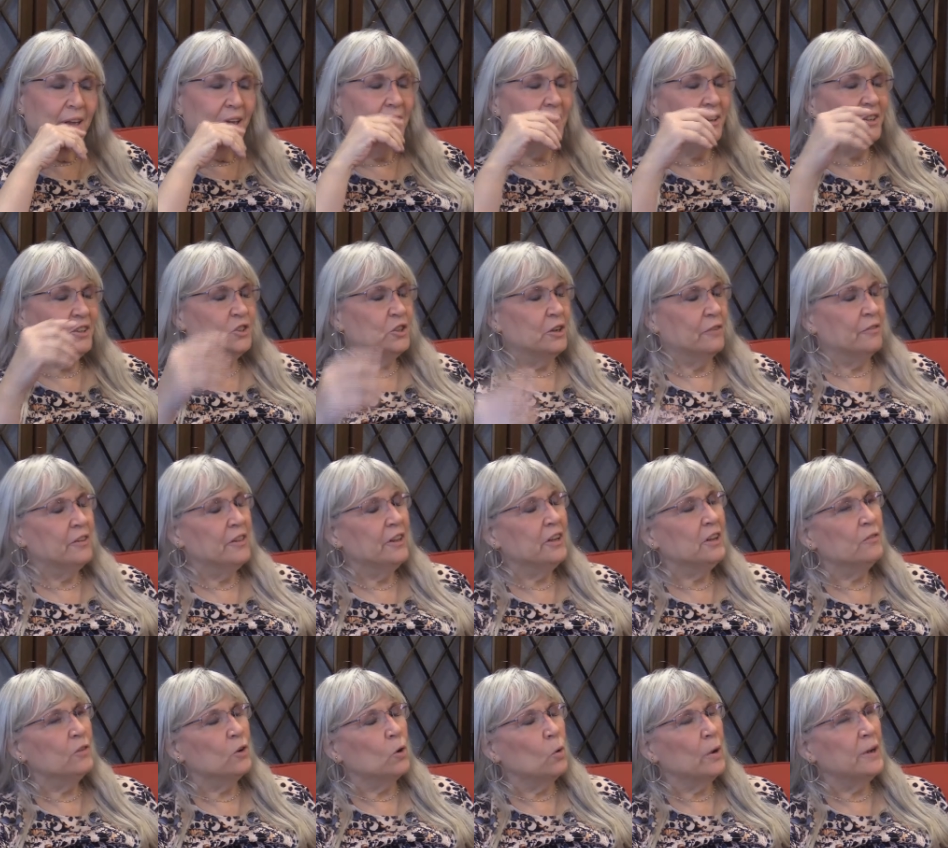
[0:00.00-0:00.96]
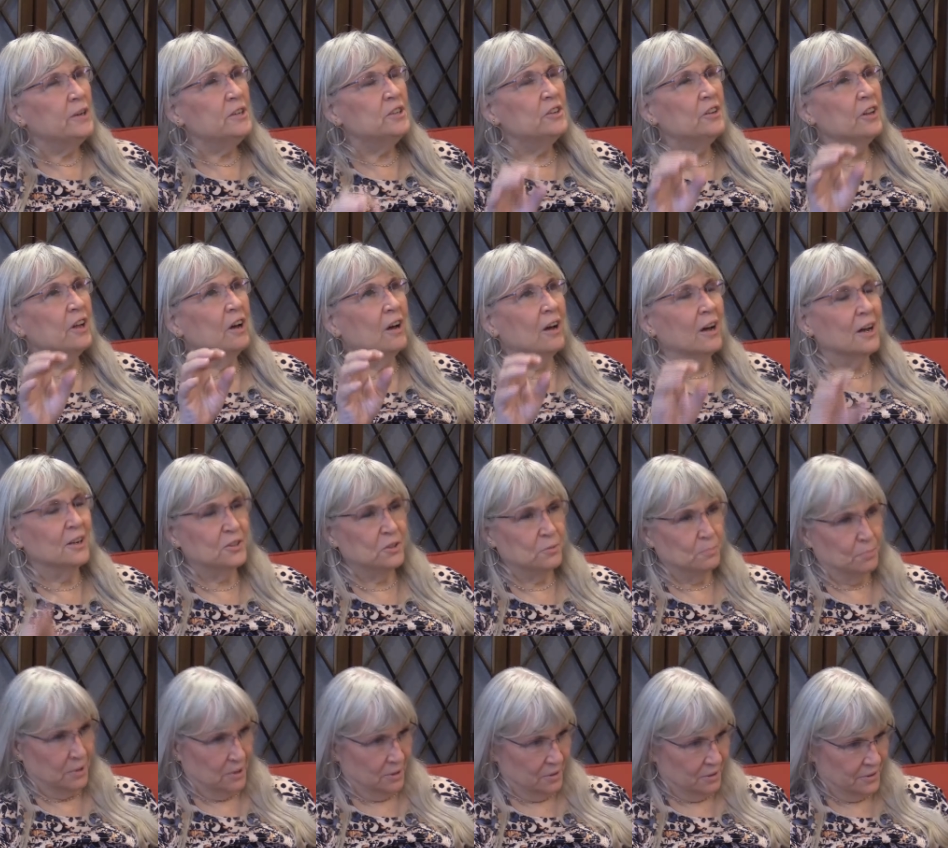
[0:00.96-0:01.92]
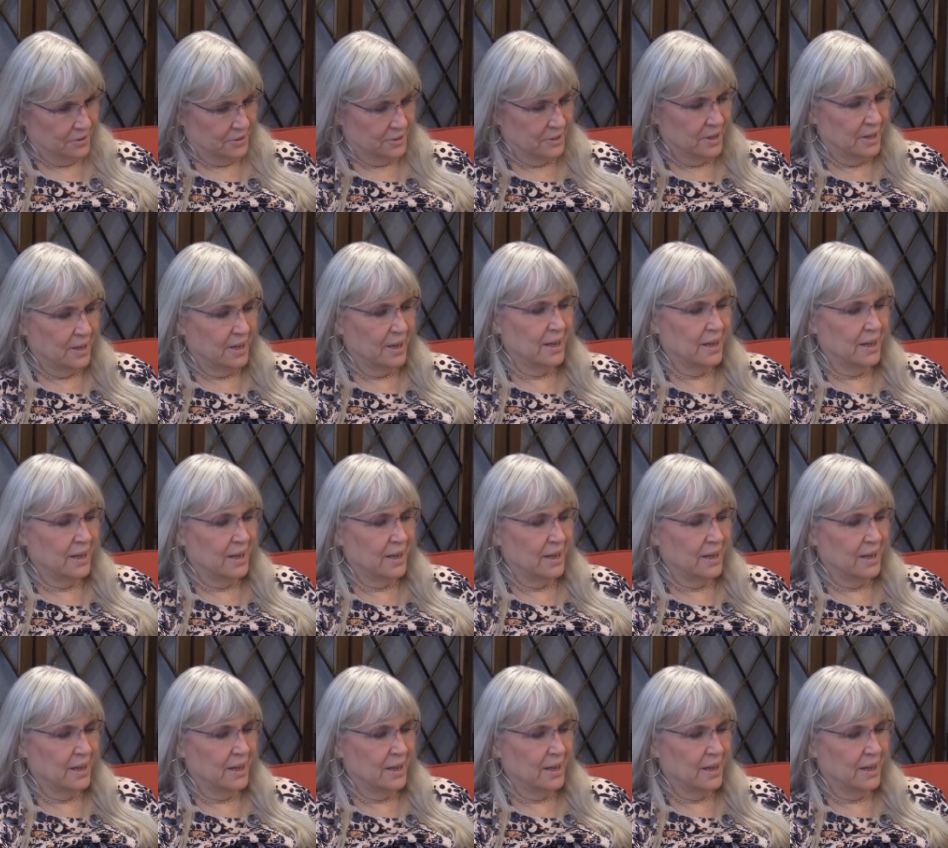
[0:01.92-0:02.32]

Did you ever think of going to the hospitals?